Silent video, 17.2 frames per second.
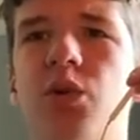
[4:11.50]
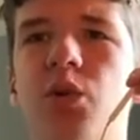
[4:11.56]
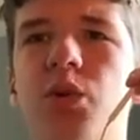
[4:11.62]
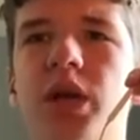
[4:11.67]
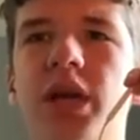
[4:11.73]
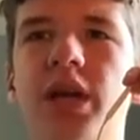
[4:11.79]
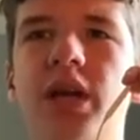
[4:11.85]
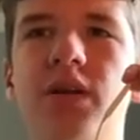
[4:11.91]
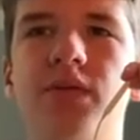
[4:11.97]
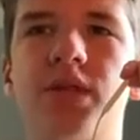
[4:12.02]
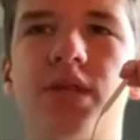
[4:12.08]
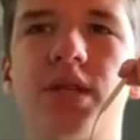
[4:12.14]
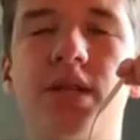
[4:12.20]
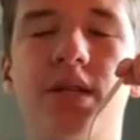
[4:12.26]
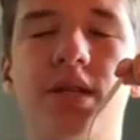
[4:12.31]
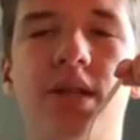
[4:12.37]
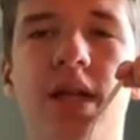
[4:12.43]

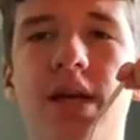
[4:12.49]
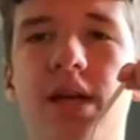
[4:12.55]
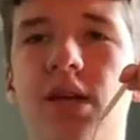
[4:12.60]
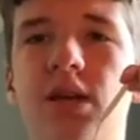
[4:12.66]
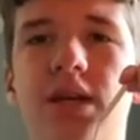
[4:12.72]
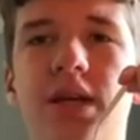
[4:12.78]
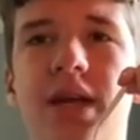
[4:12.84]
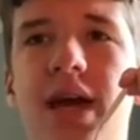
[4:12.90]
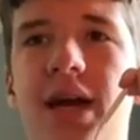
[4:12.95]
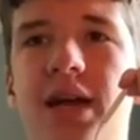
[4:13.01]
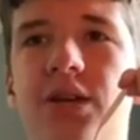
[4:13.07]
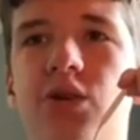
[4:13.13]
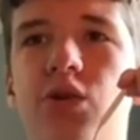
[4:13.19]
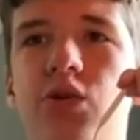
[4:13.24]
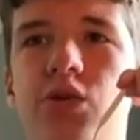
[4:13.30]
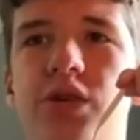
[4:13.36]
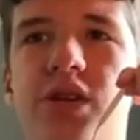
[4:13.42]
Reeves, an
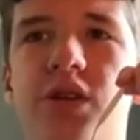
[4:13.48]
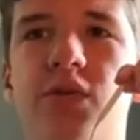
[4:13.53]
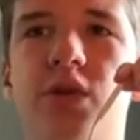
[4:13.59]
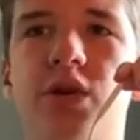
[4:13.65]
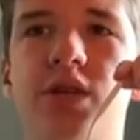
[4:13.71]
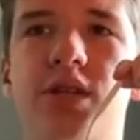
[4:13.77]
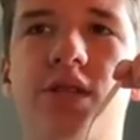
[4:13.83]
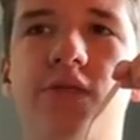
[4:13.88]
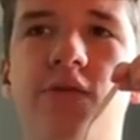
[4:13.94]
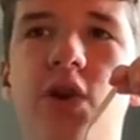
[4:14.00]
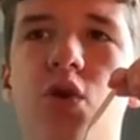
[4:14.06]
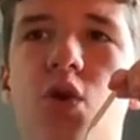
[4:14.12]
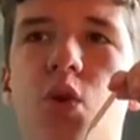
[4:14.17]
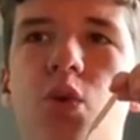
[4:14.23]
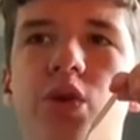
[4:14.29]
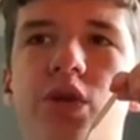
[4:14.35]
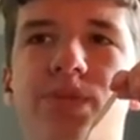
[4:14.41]
actor who suffered a
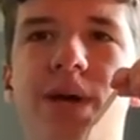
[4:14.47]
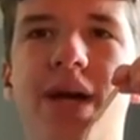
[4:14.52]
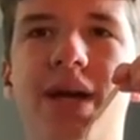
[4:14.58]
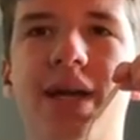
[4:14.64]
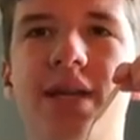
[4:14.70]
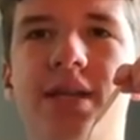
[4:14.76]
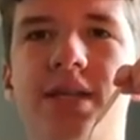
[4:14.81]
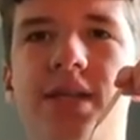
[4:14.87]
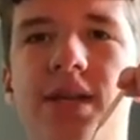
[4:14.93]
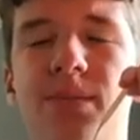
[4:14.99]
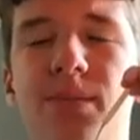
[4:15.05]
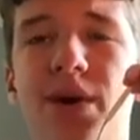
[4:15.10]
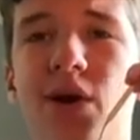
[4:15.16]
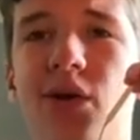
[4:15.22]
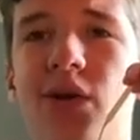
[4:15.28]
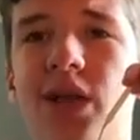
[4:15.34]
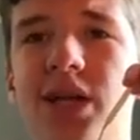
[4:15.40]
severe horseback incident
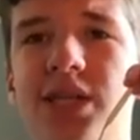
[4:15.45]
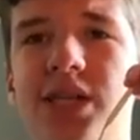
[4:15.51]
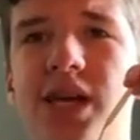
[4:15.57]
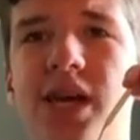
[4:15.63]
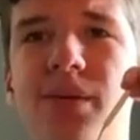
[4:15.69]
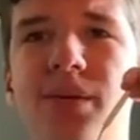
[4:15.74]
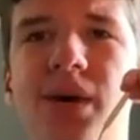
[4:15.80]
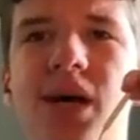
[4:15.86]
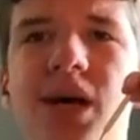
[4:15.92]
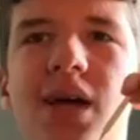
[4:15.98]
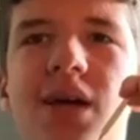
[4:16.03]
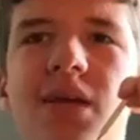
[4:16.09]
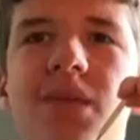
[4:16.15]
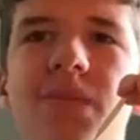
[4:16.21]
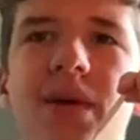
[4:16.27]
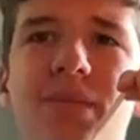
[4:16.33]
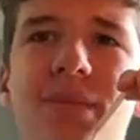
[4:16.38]
paralyzing him,
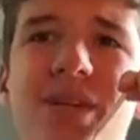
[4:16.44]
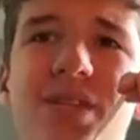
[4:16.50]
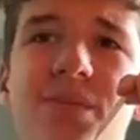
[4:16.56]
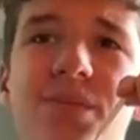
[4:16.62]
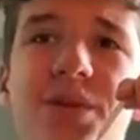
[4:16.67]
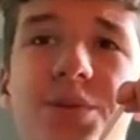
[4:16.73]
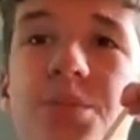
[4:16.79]
and makes up this